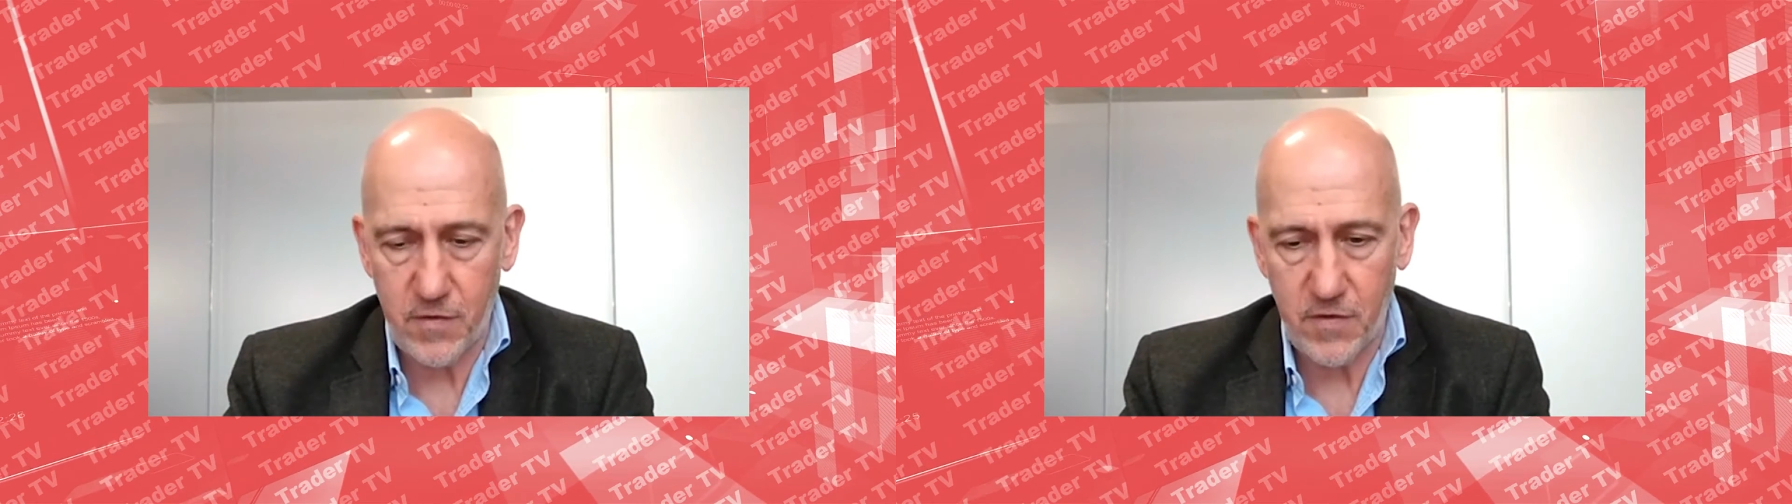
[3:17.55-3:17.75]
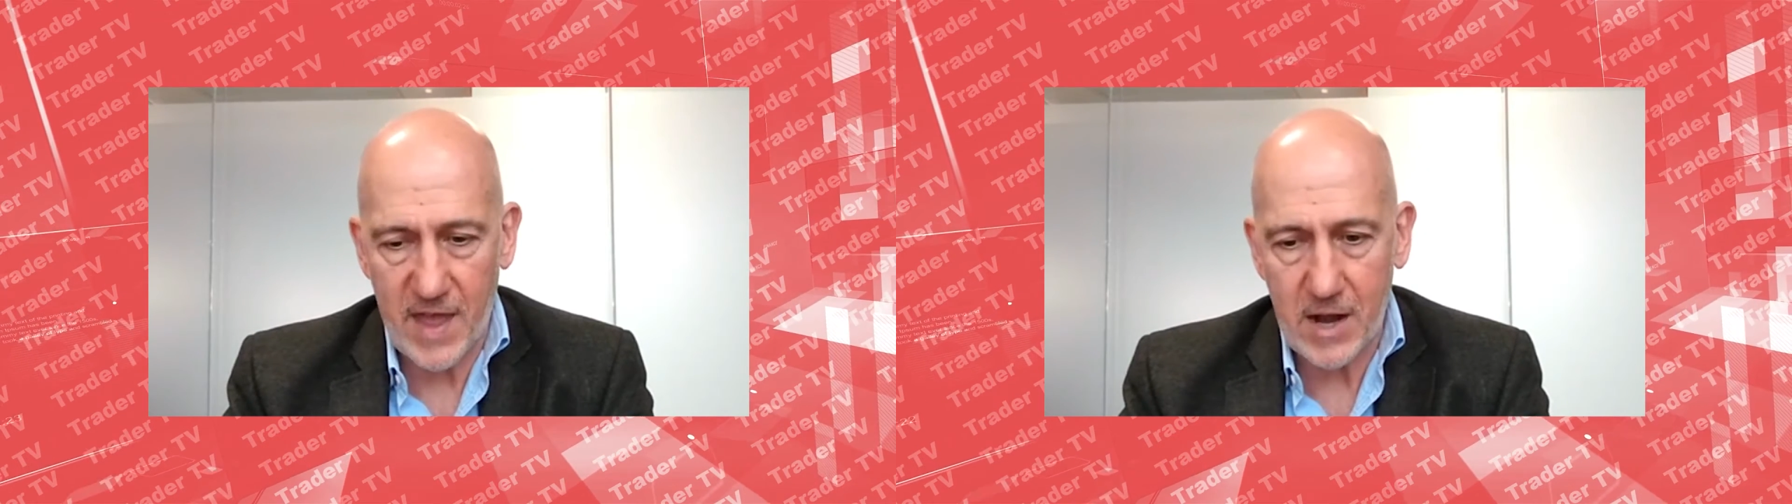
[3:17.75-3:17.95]

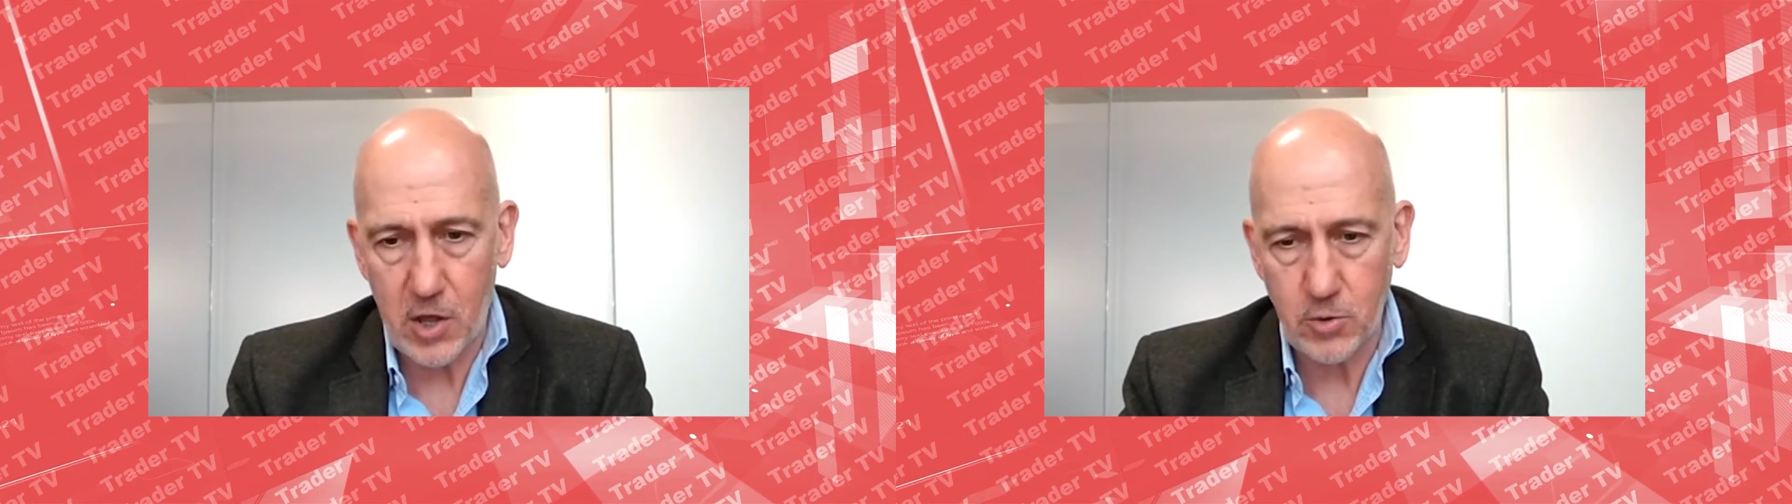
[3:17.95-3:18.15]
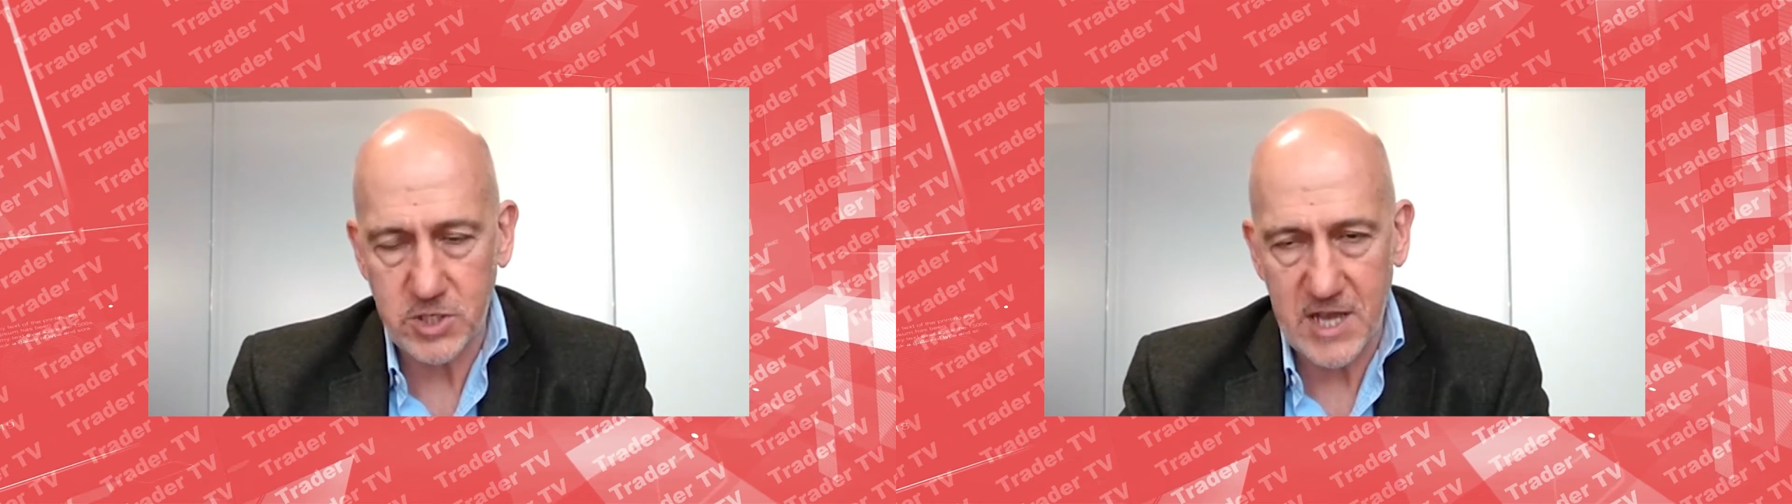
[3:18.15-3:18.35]
for that
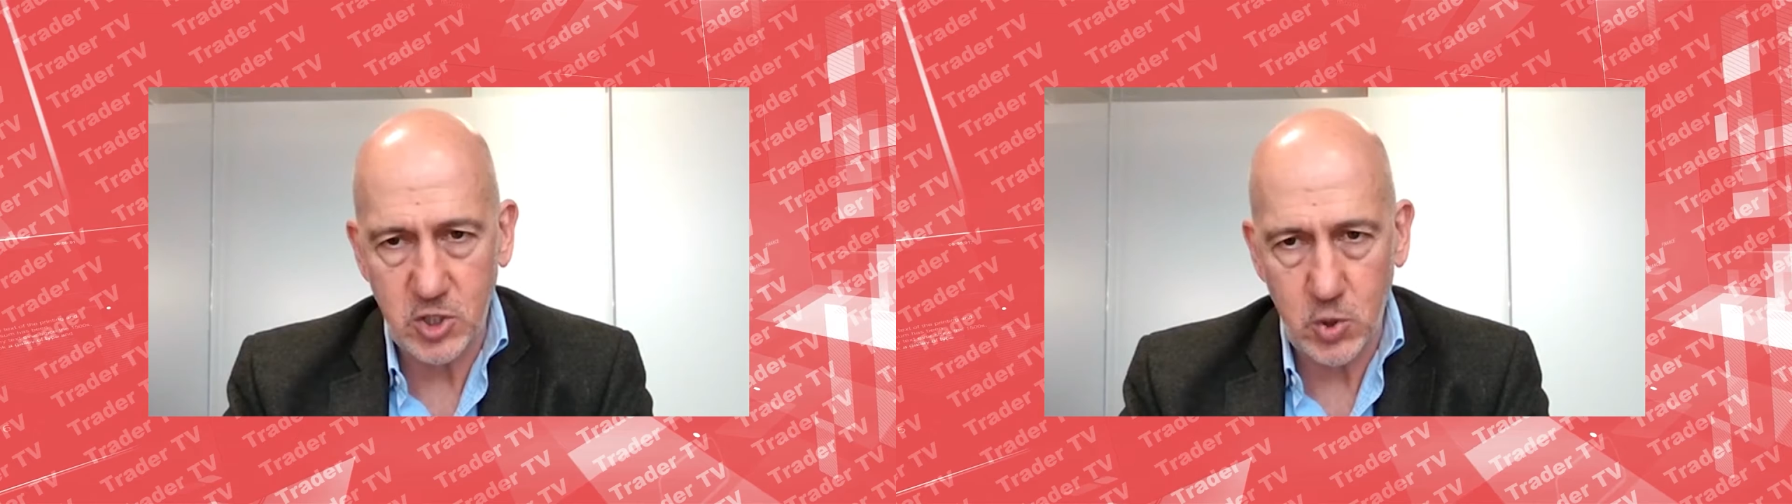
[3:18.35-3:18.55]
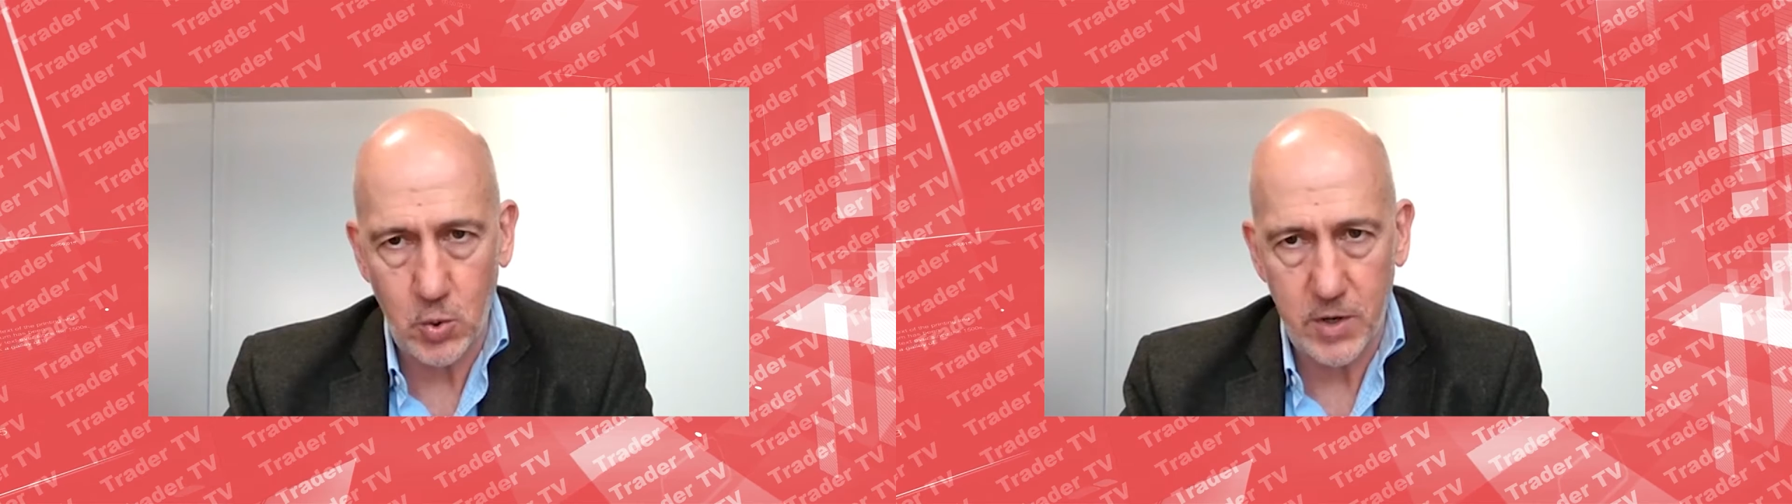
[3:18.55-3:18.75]
low
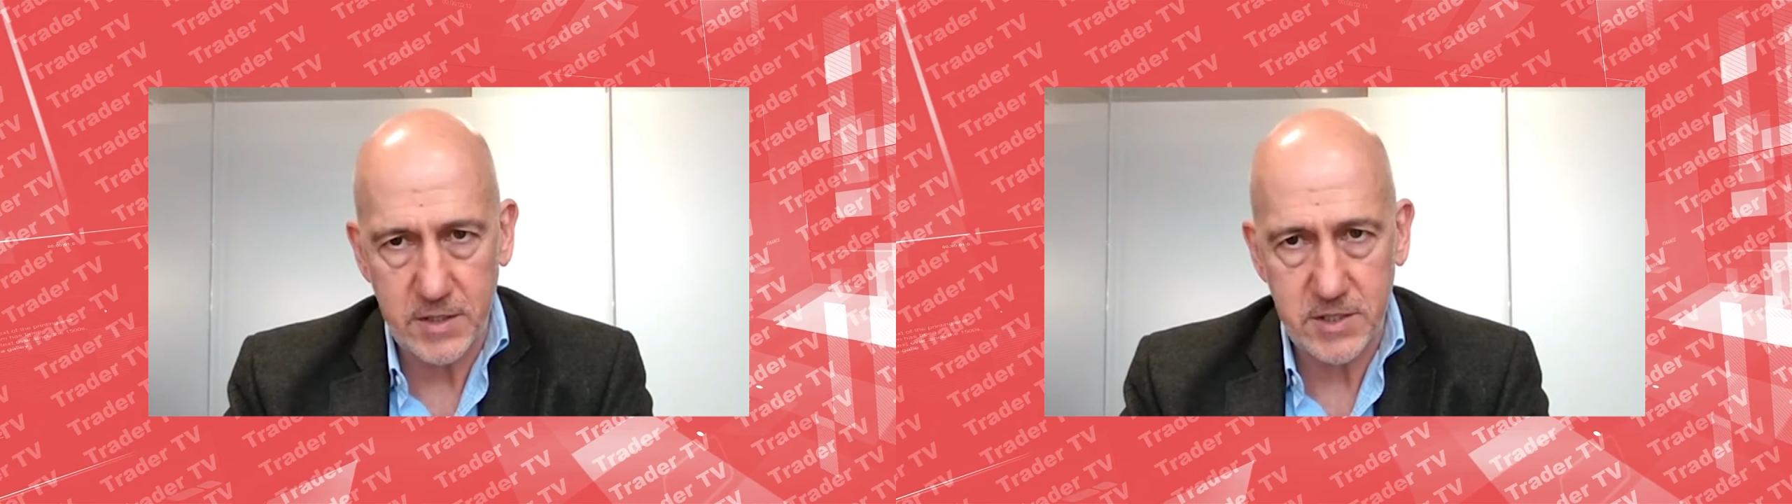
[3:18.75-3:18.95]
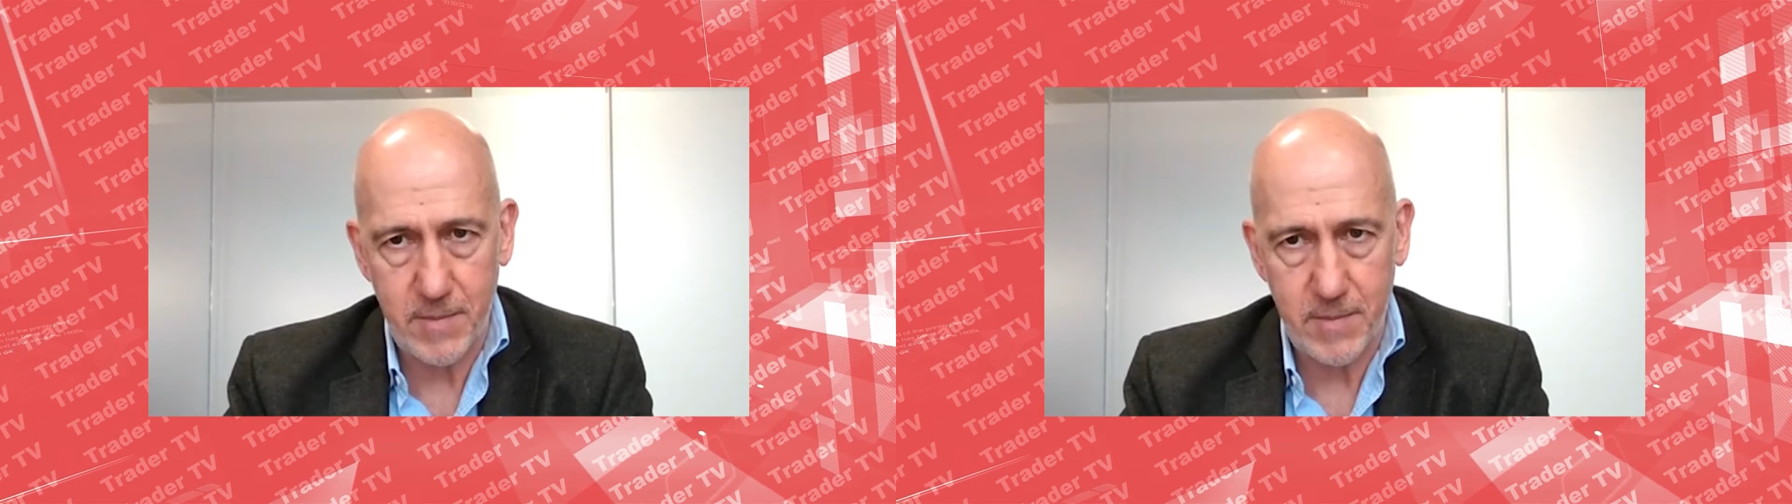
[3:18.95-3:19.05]
touch order to